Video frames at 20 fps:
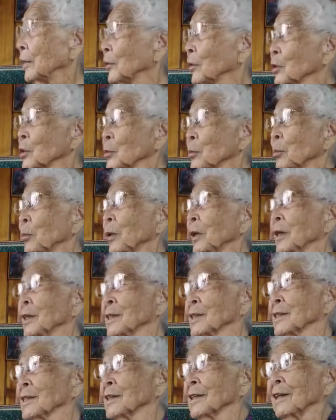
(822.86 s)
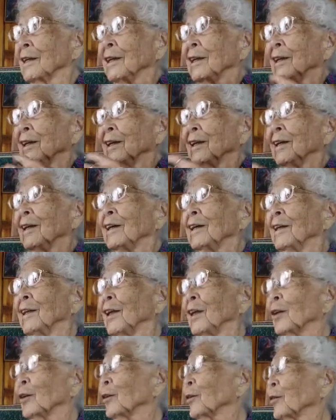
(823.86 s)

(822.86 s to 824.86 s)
just brings that,